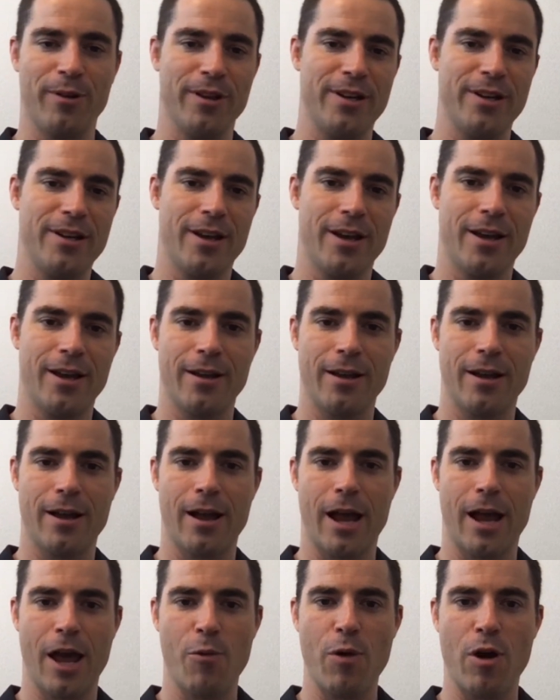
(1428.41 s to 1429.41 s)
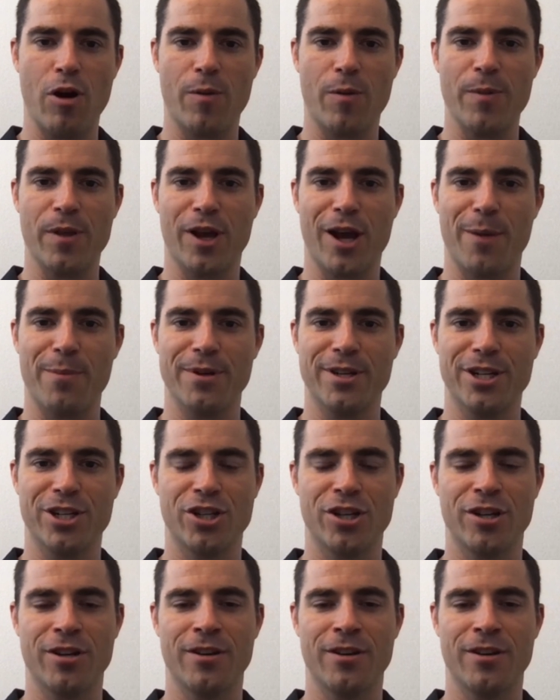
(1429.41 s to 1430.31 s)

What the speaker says: And I welcome the competition.